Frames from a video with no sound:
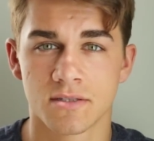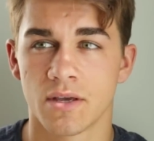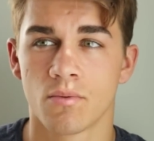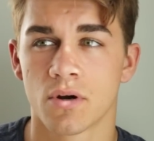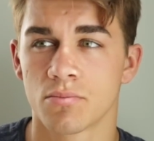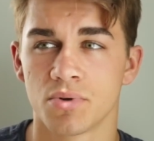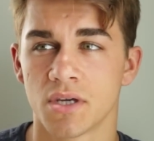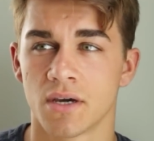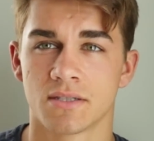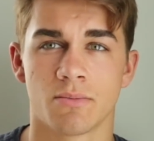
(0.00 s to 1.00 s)
They weren't
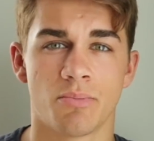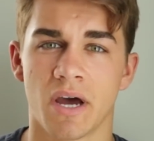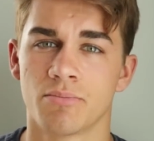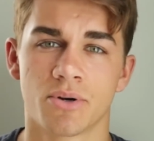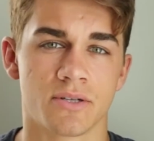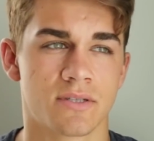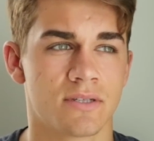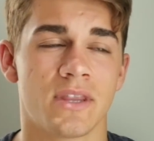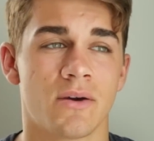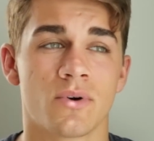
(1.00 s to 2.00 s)
because I'm a bad
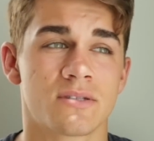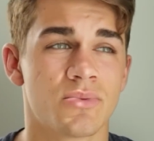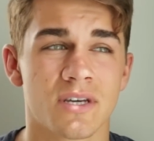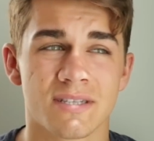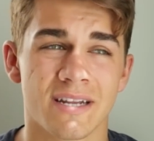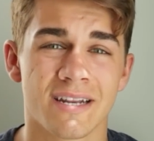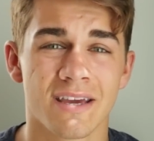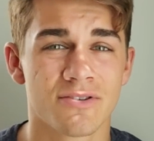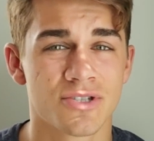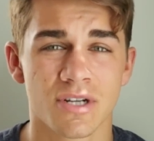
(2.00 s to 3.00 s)
person. It wasn't because I didn't
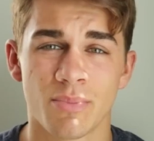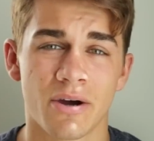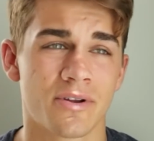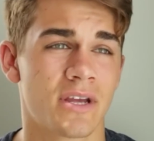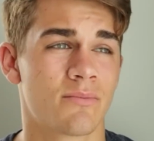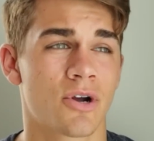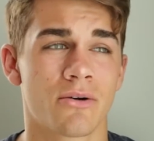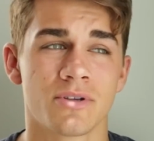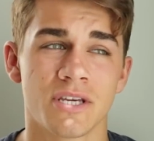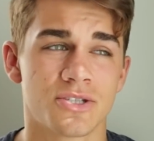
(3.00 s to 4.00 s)
give a shit about him or
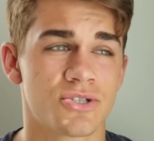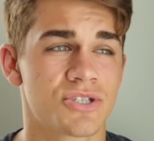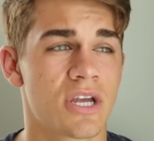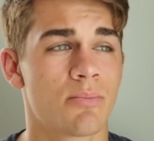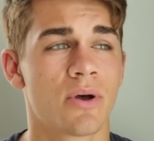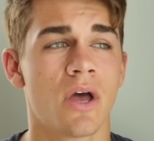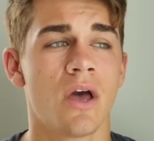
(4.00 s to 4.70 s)
our relationship.